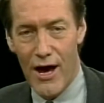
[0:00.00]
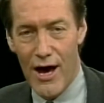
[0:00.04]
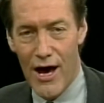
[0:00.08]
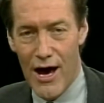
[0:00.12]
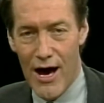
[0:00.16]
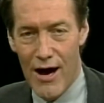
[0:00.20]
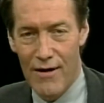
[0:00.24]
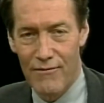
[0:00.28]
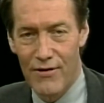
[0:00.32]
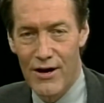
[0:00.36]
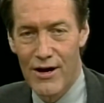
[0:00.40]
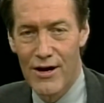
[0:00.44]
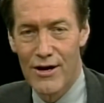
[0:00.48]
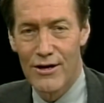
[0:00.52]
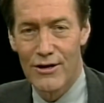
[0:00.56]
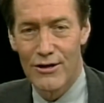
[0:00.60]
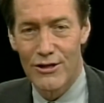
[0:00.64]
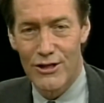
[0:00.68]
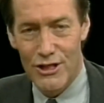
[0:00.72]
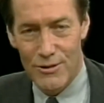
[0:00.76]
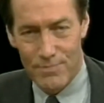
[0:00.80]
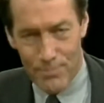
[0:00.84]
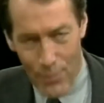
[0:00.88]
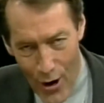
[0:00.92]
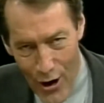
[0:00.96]
to have
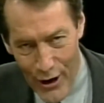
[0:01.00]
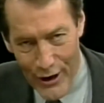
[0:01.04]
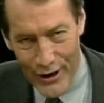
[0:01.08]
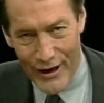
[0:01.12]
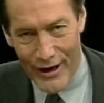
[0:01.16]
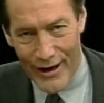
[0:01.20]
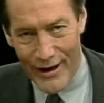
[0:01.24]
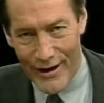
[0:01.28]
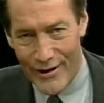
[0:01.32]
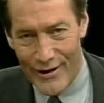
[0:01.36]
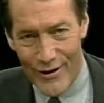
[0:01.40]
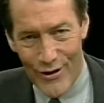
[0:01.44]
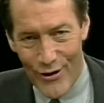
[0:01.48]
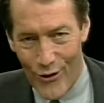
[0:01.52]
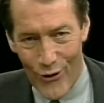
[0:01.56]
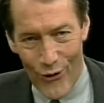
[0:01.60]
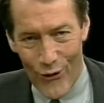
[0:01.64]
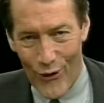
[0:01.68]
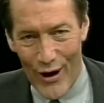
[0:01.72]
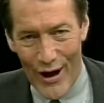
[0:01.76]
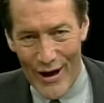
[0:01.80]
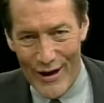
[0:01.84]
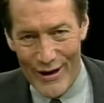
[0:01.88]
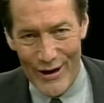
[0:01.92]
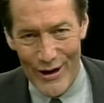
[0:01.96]
Sparky
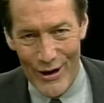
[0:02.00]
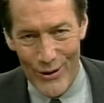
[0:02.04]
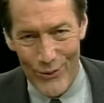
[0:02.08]
right